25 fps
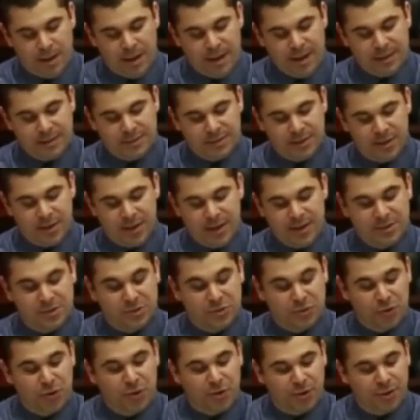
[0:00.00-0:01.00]
is the
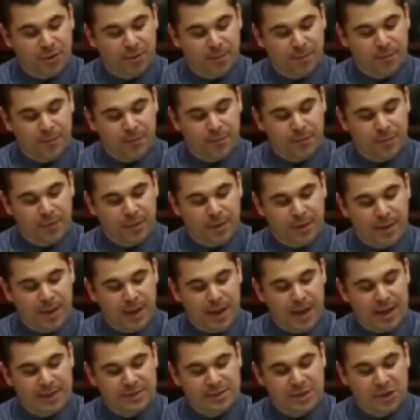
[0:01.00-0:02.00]
truth.
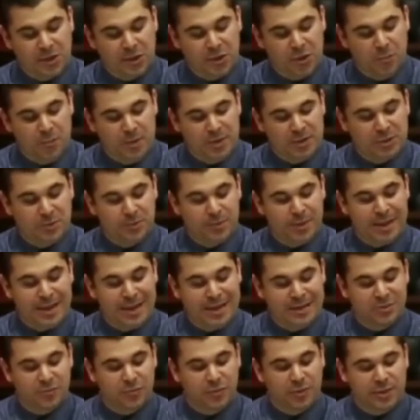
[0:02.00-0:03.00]
And secular humanism
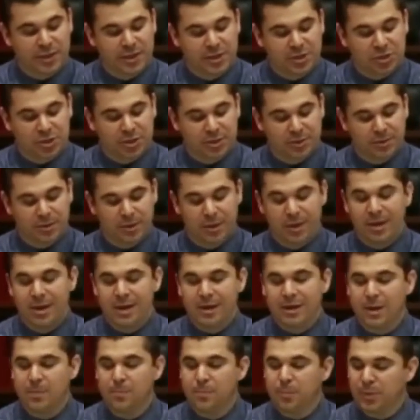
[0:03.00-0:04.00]
is a religion
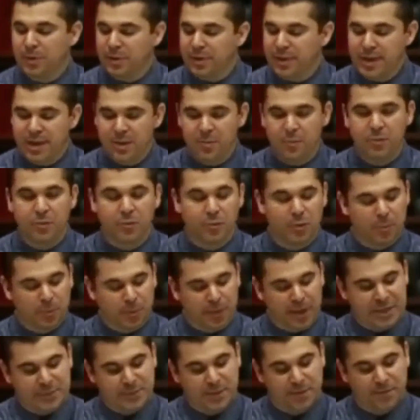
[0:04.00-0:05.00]
complete with a
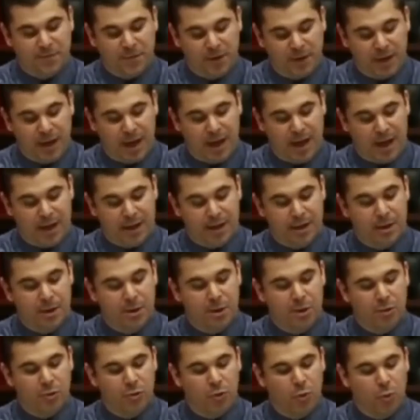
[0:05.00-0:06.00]
replacement for God,
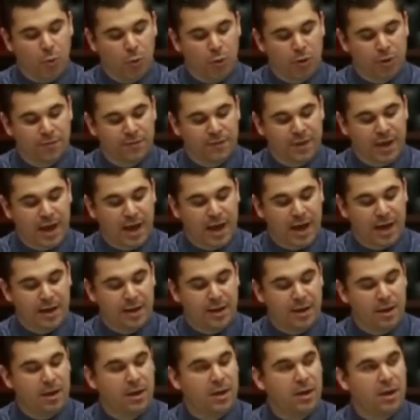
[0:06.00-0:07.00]
the Word of
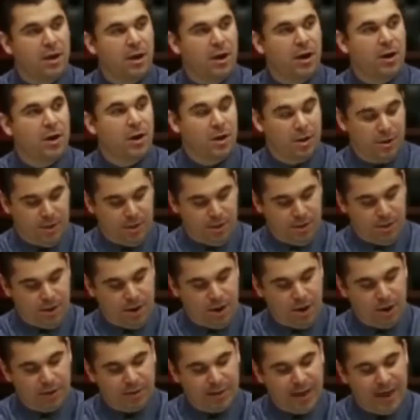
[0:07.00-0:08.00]
God,
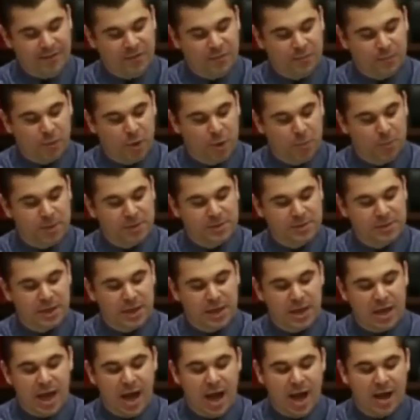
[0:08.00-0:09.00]
our life's purpose,
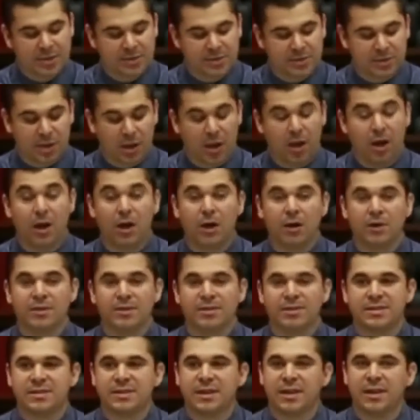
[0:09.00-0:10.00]
God's law,
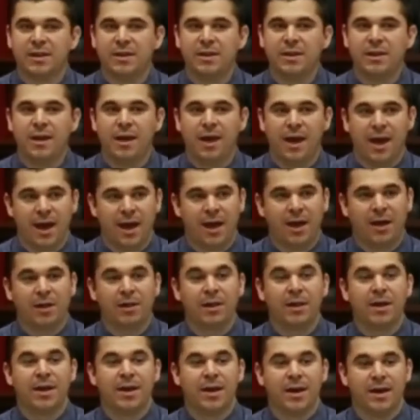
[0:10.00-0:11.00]
sin,
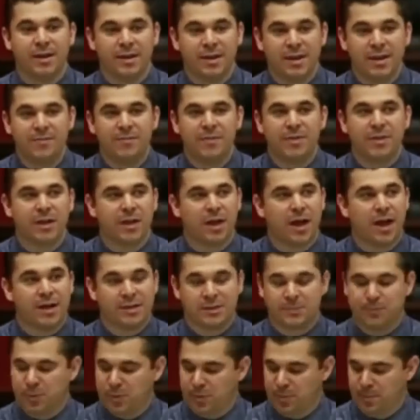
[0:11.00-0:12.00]
hell, and even the
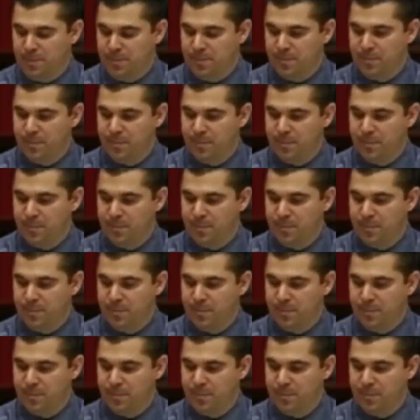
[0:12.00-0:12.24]
gospel.